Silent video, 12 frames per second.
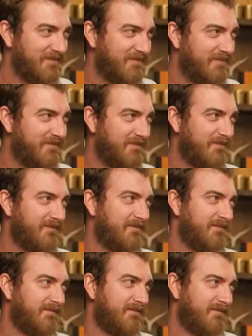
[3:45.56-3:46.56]

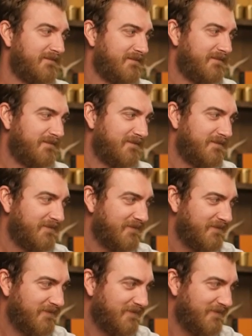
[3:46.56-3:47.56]

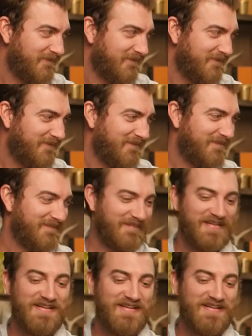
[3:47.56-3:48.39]
The person shown says nothing.